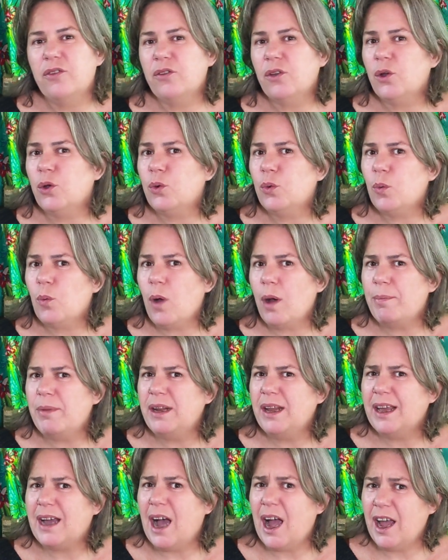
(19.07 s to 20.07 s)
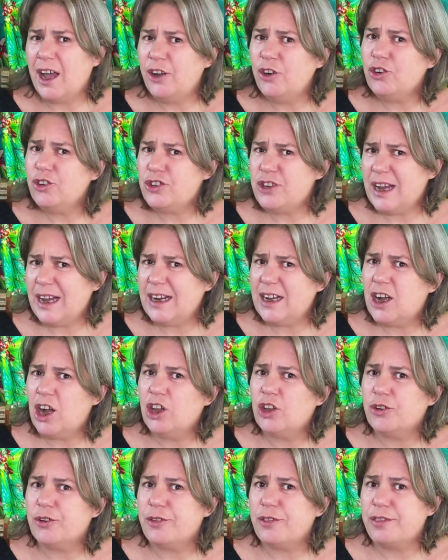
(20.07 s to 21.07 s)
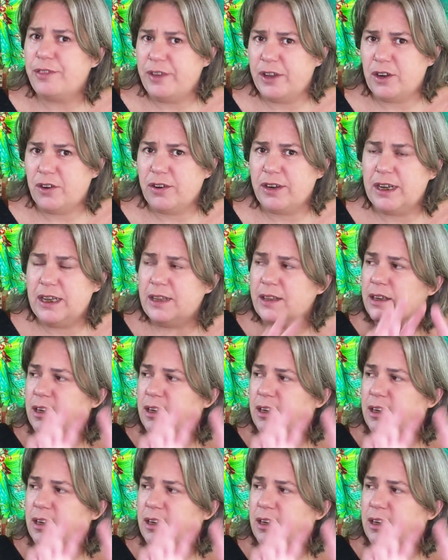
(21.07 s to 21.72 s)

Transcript: So, I mean, like, I understand color theory,